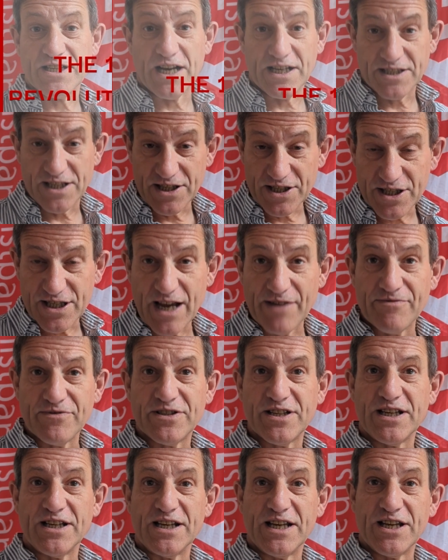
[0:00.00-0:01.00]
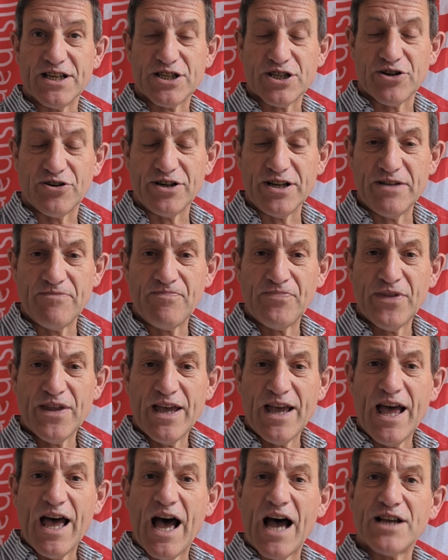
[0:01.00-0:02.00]
1917 history
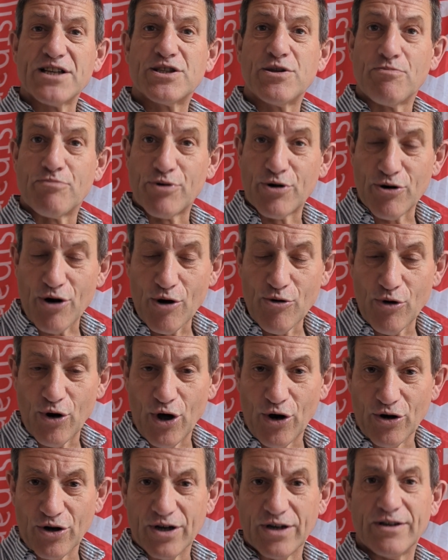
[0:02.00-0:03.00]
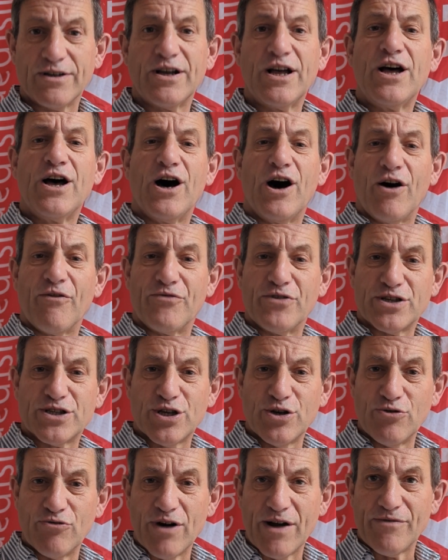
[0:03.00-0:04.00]
as the prologue of the
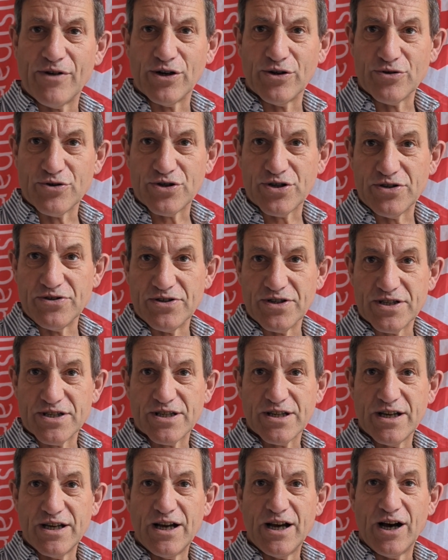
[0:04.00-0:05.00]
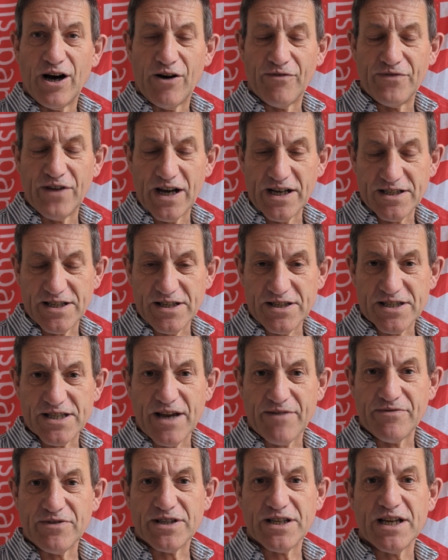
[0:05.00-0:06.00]
two revolutions of
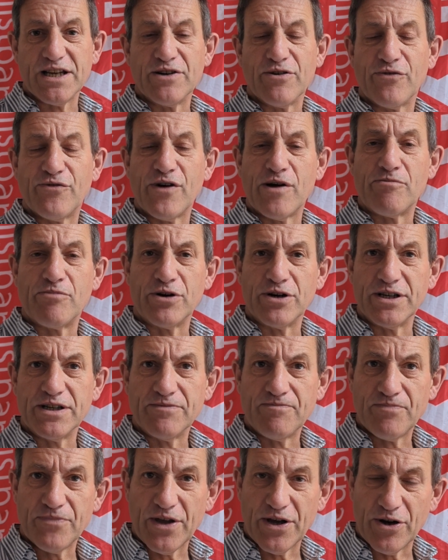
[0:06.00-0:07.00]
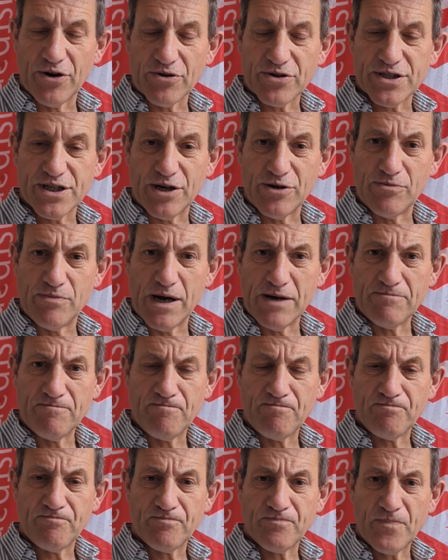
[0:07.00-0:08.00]
1917 of February and October.
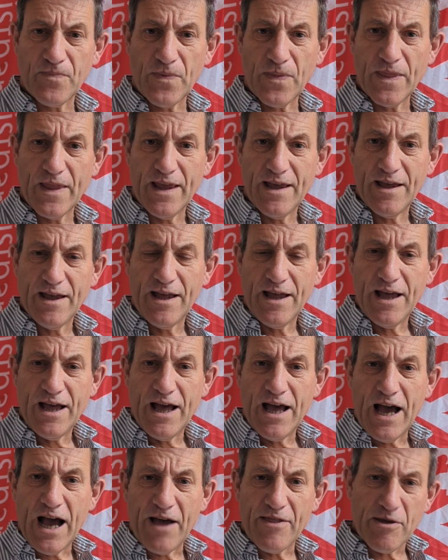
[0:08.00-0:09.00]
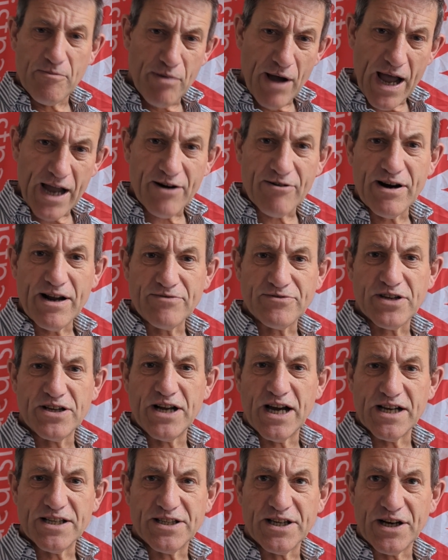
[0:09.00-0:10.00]
And the background to
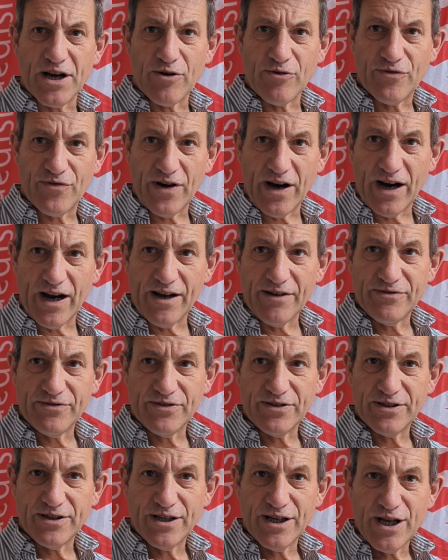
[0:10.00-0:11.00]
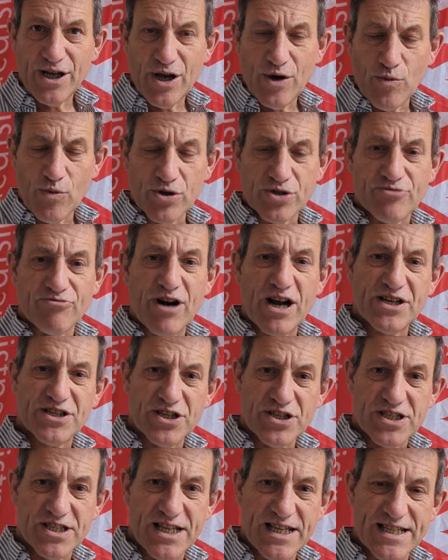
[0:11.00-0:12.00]
1905 was
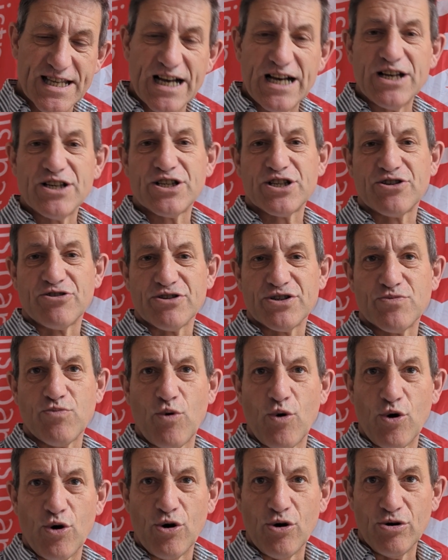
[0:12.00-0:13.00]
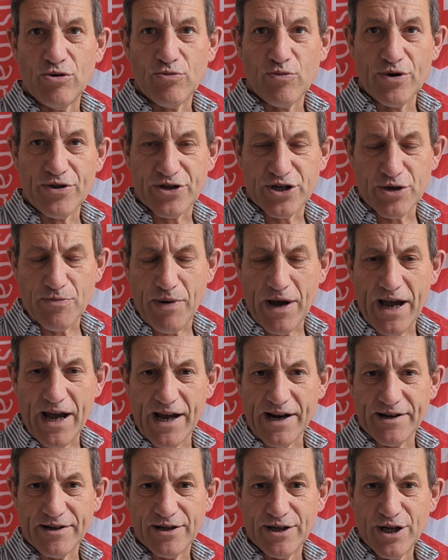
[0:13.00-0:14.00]
Russia's disastrous war with
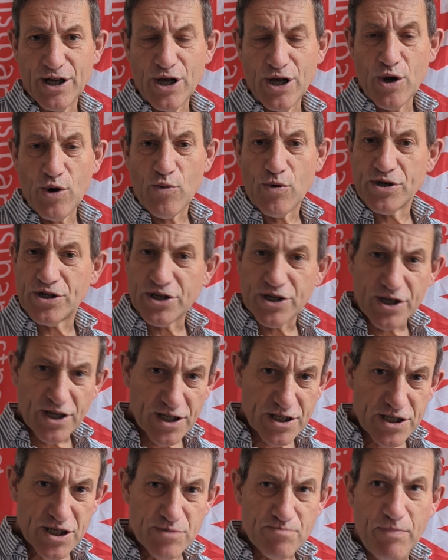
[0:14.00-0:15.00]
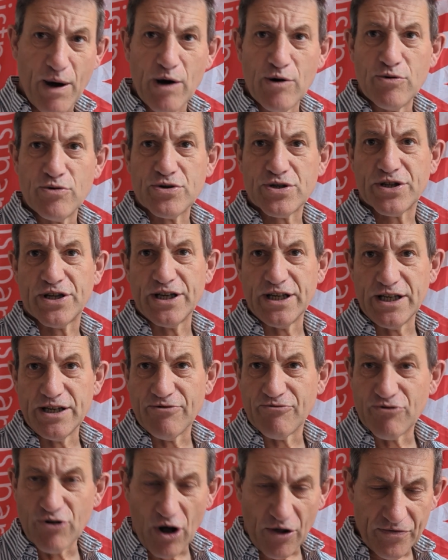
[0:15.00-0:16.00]
Japan, which had exposed the
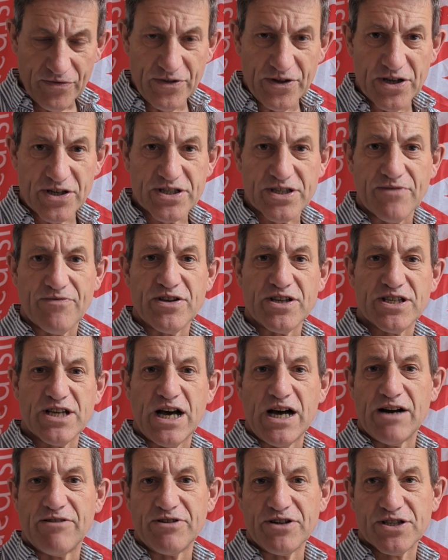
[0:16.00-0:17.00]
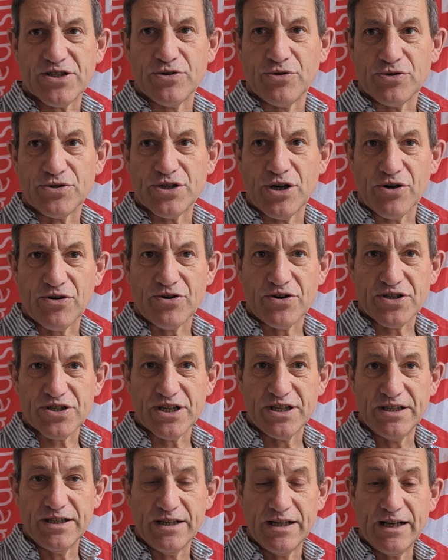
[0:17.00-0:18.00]
rottenness of the Tsarist
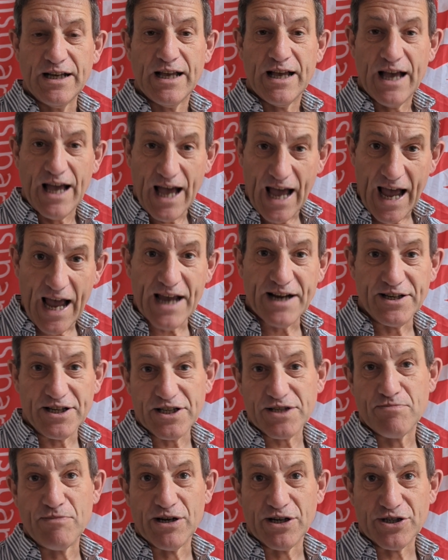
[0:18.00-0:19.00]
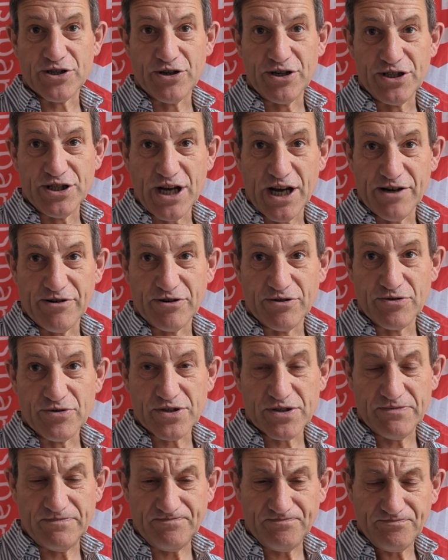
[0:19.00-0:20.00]
autocracy and its military
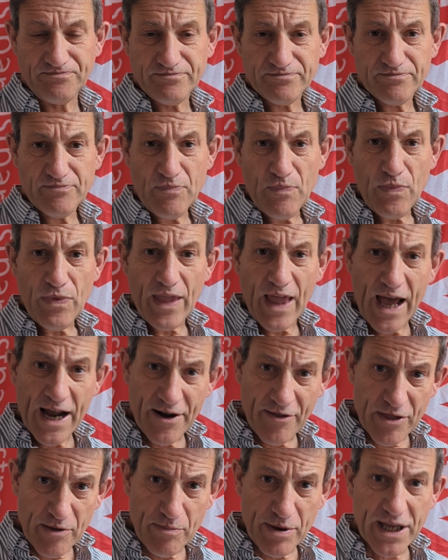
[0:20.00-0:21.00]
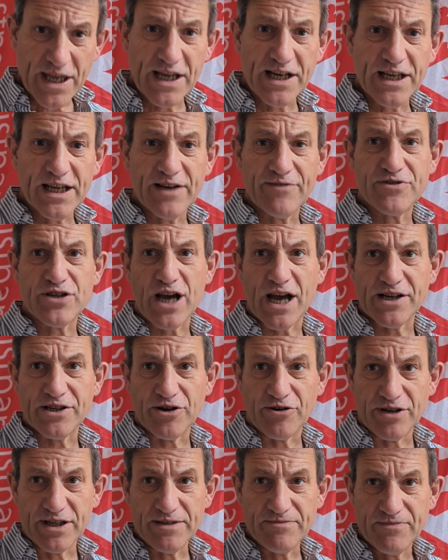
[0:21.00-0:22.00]
generals. And at the beginning of
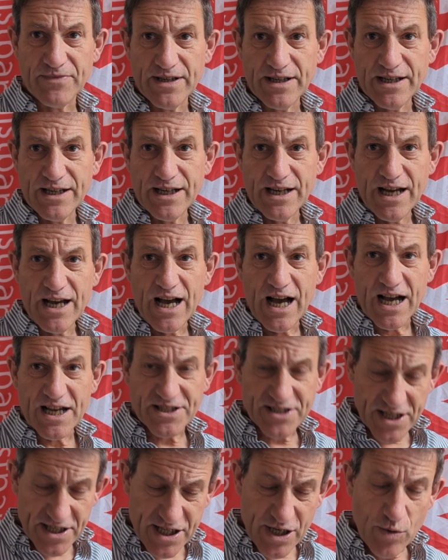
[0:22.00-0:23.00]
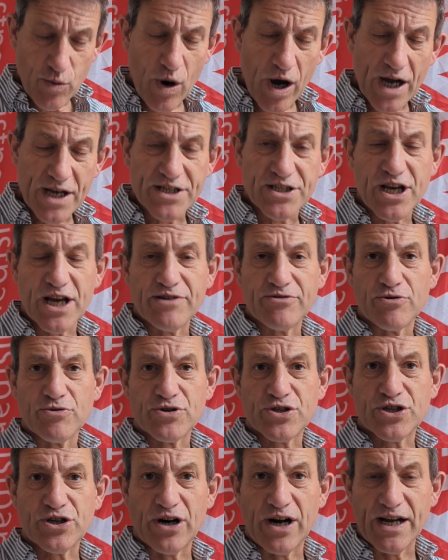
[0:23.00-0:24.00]
January, a citywide general
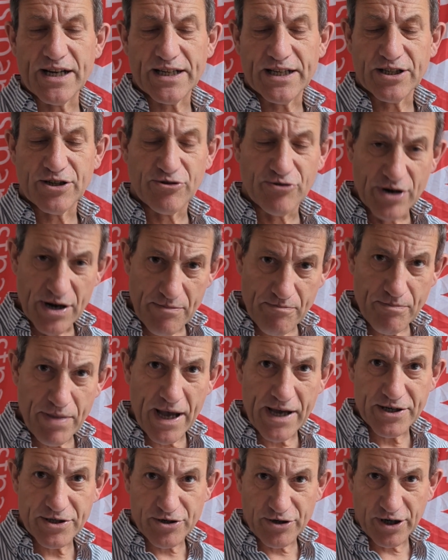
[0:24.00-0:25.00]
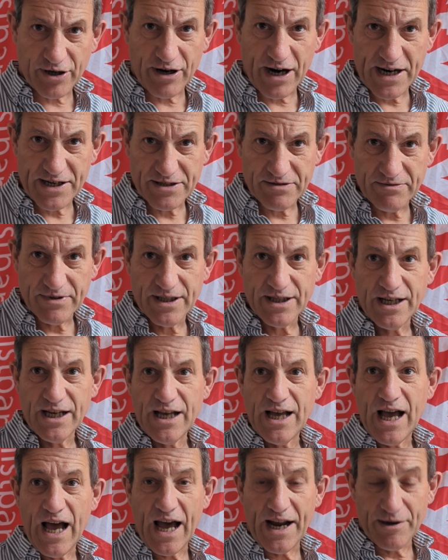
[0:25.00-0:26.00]
strike gripped Petrograd,
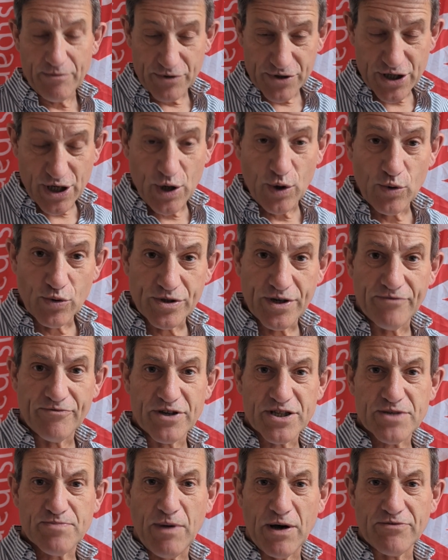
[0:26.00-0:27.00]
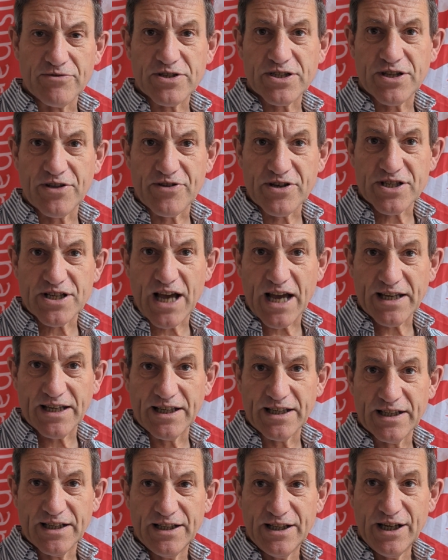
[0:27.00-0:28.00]
and it was called in response to the
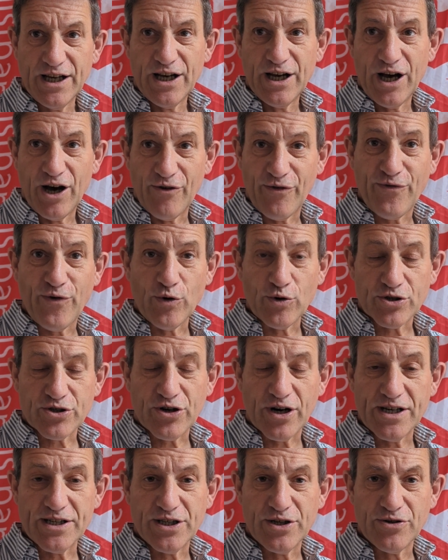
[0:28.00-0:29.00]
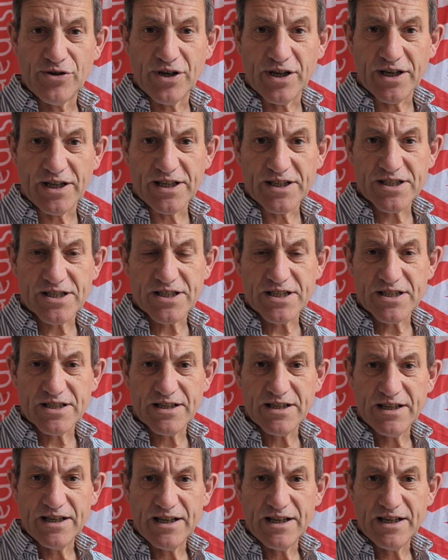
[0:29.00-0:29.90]
sacking of 4 trade unionists.